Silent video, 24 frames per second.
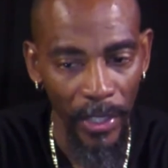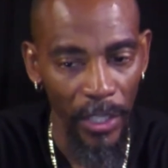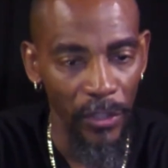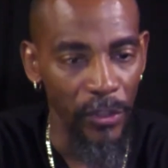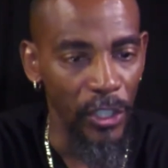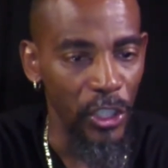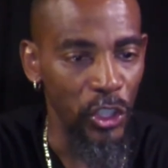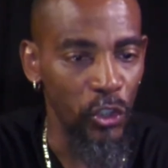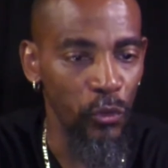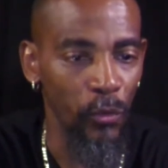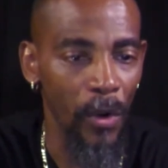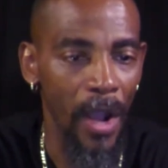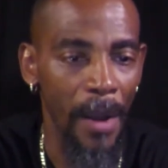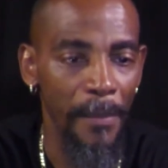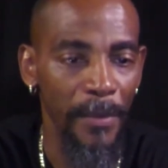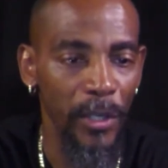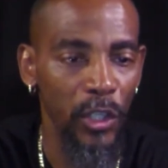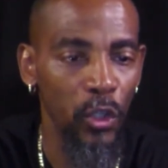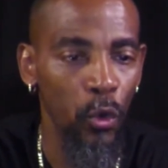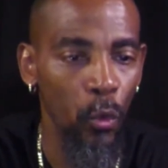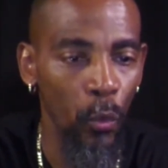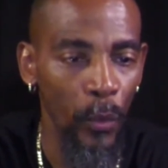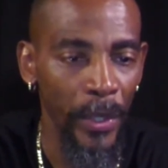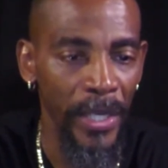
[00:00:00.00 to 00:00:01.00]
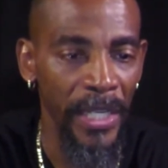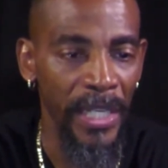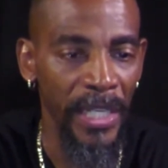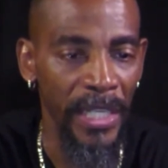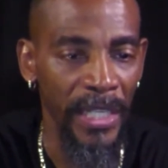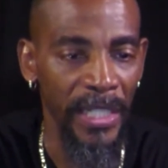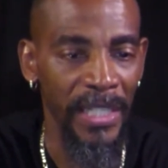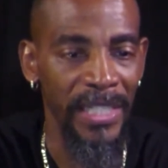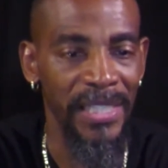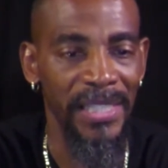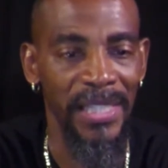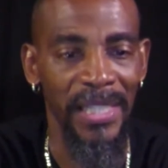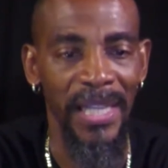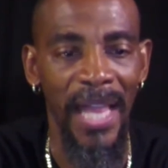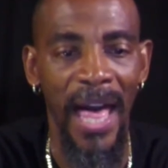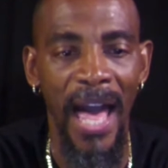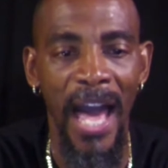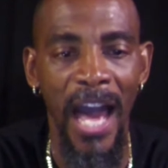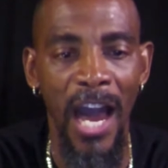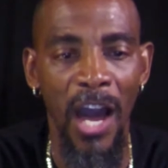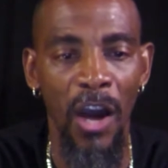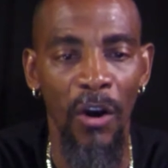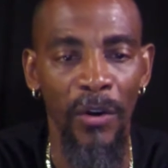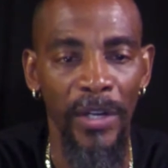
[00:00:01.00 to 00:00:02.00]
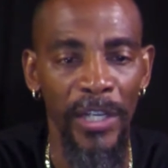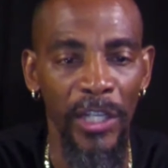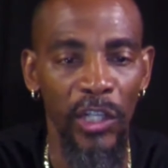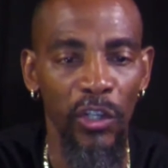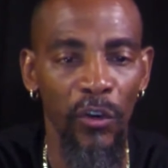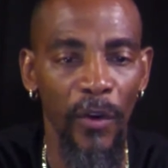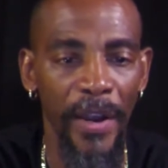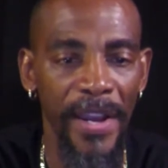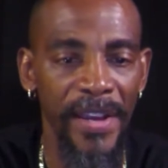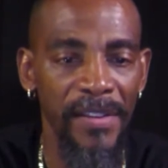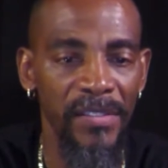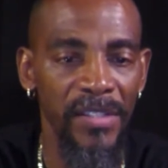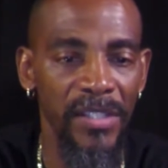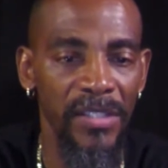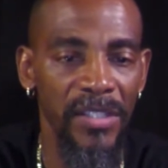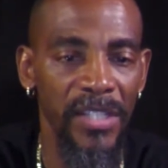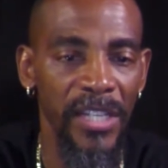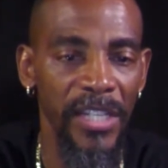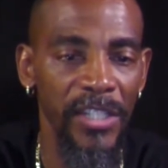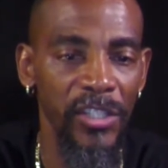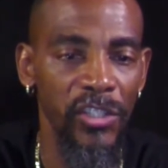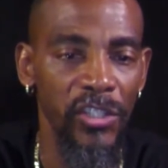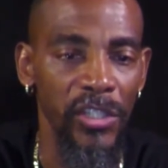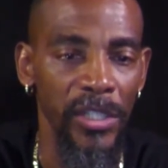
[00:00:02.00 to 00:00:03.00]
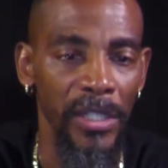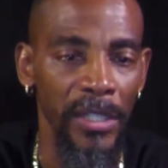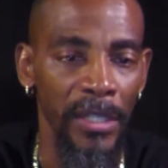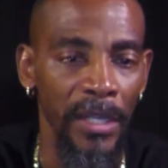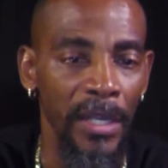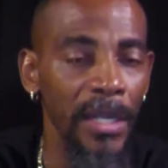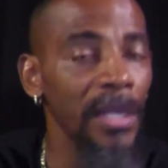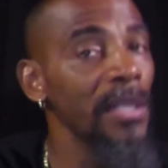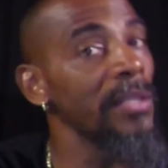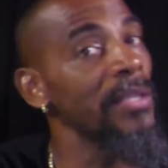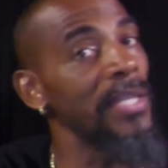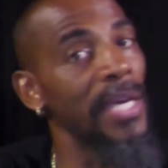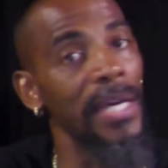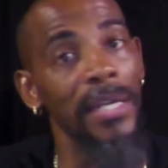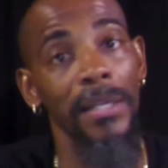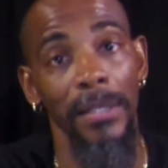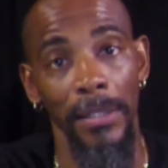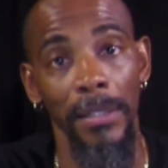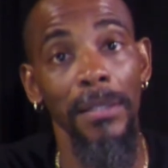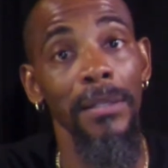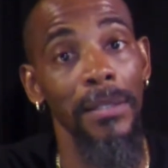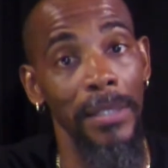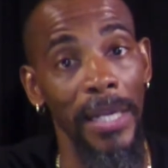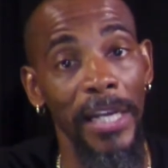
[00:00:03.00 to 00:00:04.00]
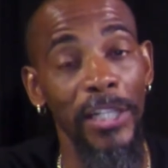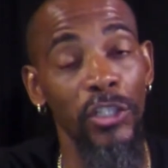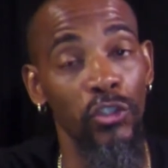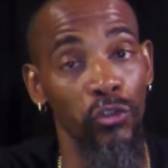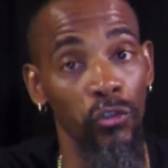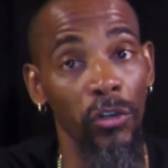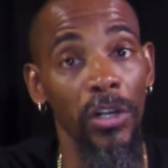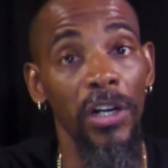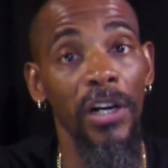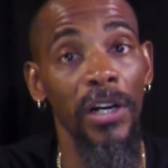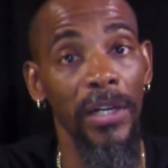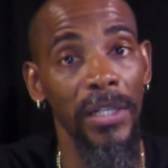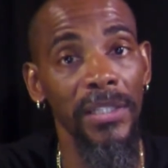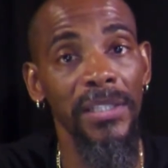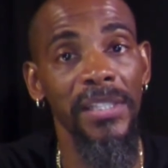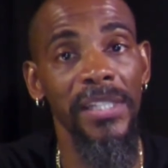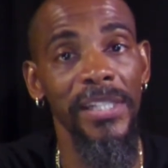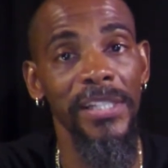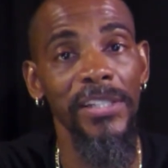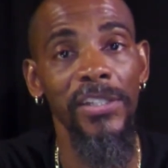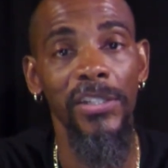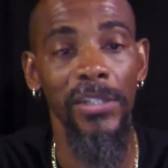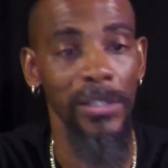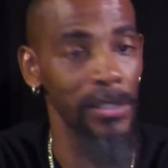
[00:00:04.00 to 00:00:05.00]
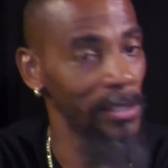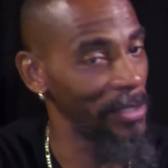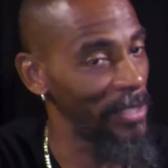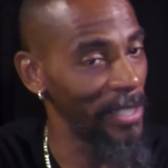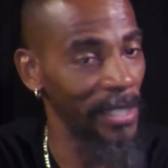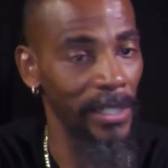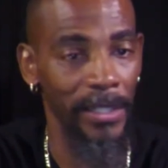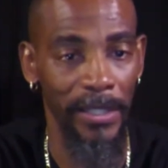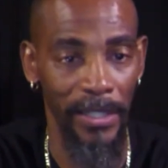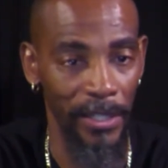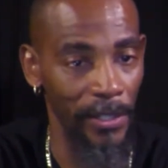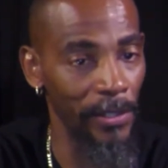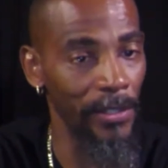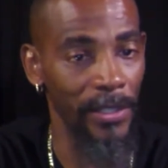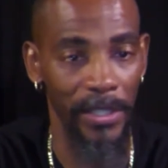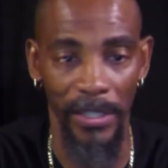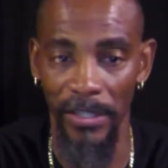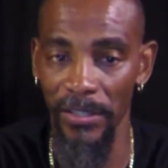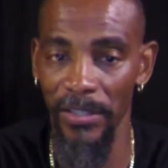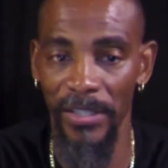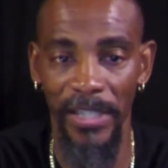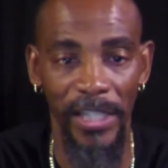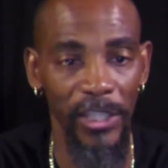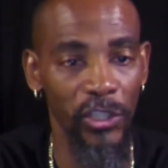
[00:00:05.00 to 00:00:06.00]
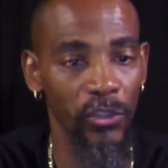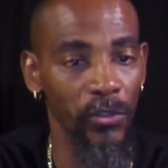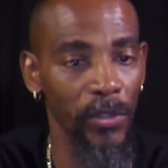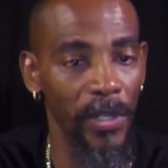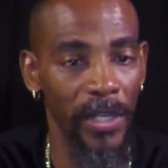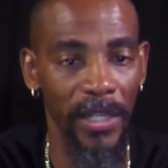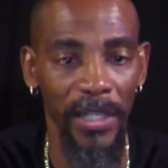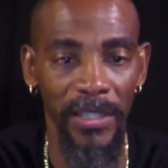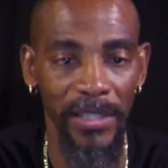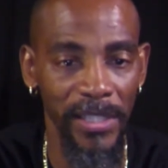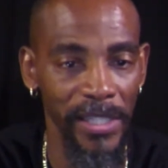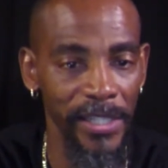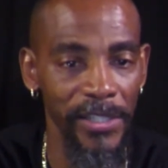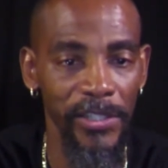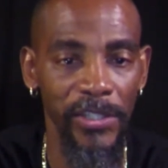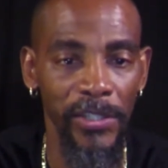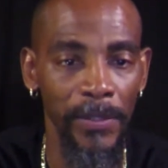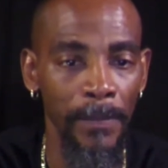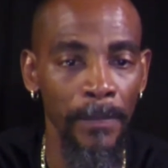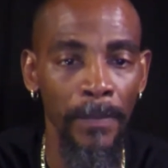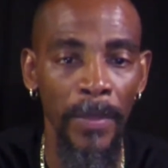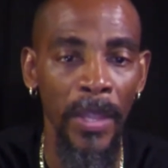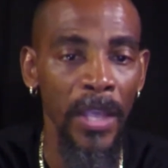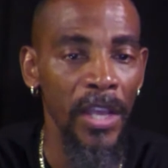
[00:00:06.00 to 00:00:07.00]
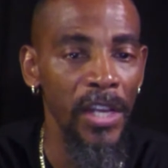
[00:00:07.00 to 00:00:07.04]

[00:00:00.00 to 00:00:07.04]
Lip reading: The drama queen is loud and craves attention. That drug attention, there's that drug attention.